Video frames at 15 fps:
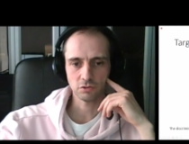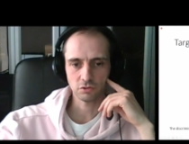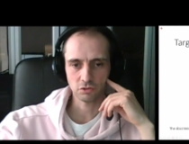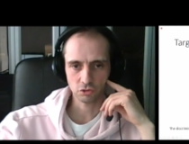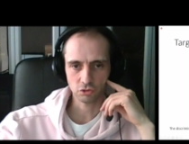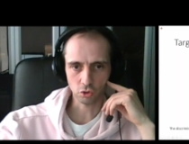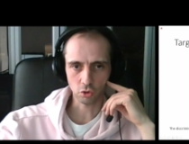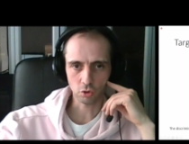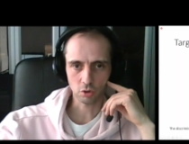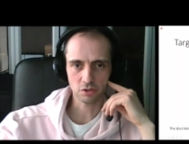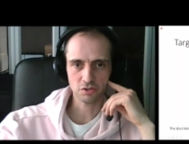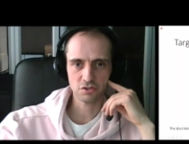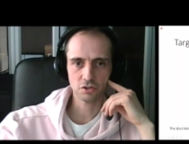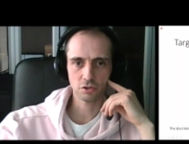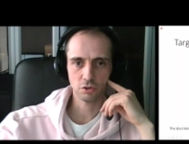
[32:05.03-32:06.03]

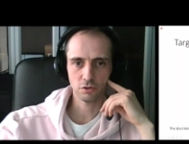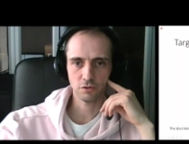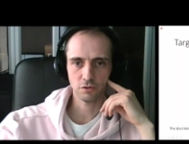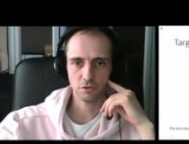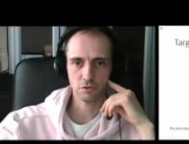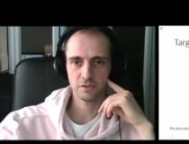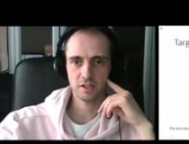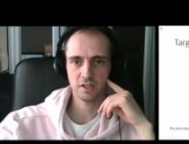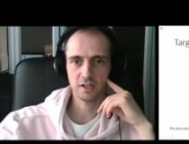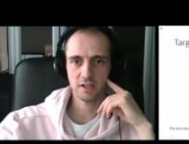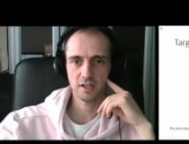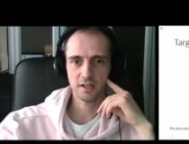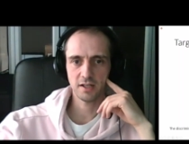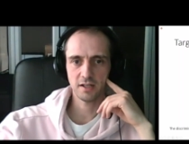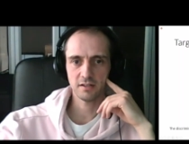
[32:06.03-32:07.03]
scores of
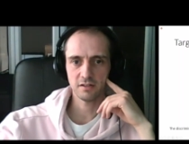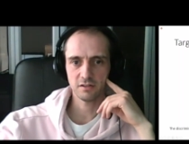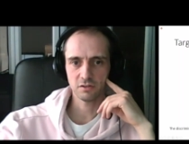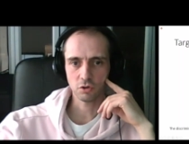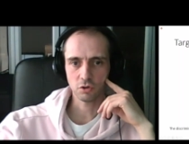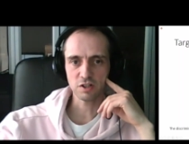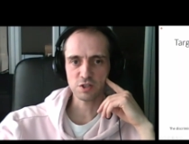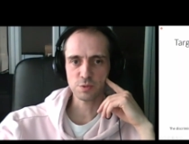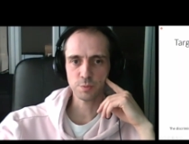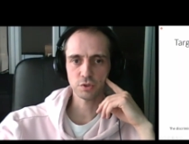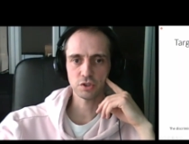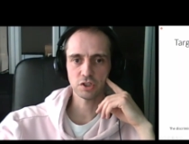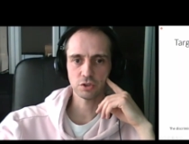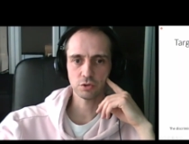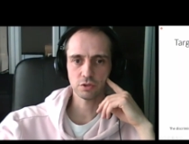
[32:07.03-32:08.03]
the
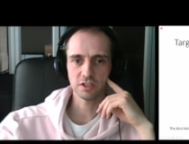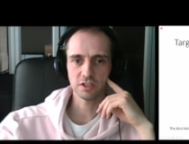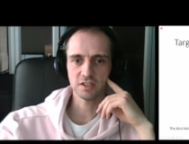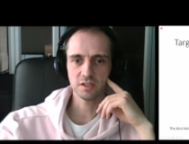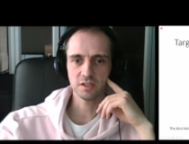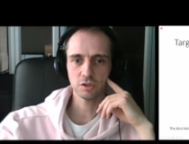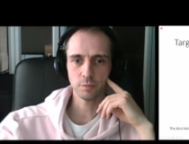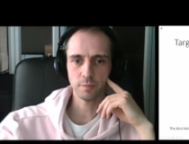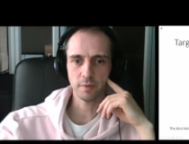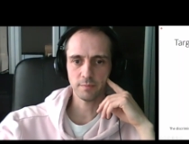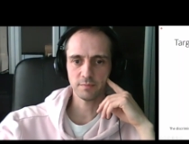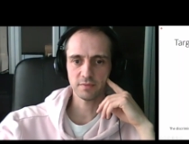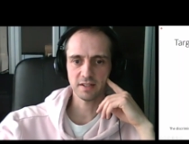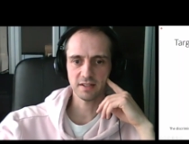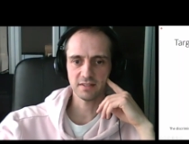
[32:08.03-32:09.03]
corresponding to the decoy
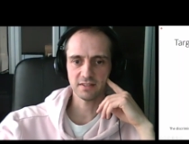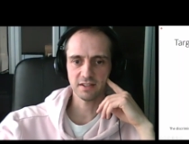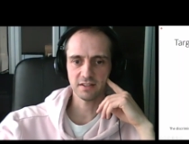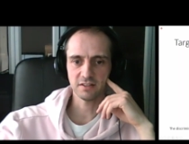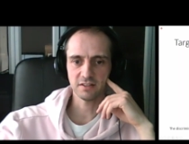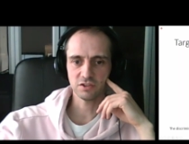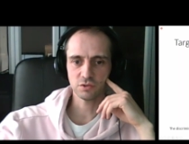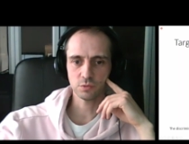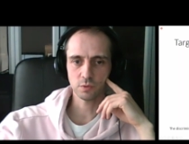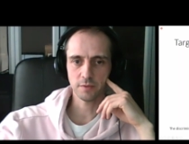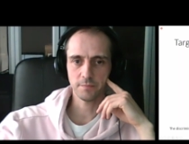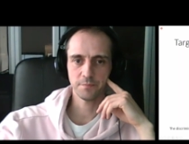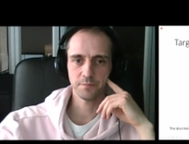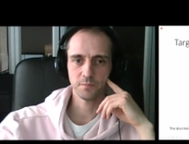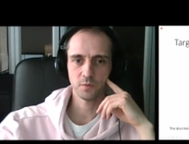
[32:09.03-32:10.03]
peptides are this
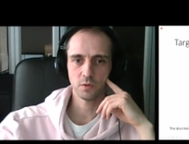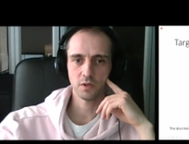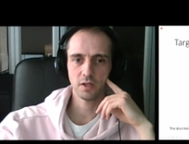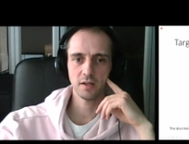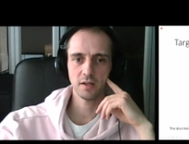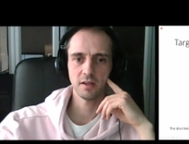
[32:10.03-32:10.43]
one. Okay.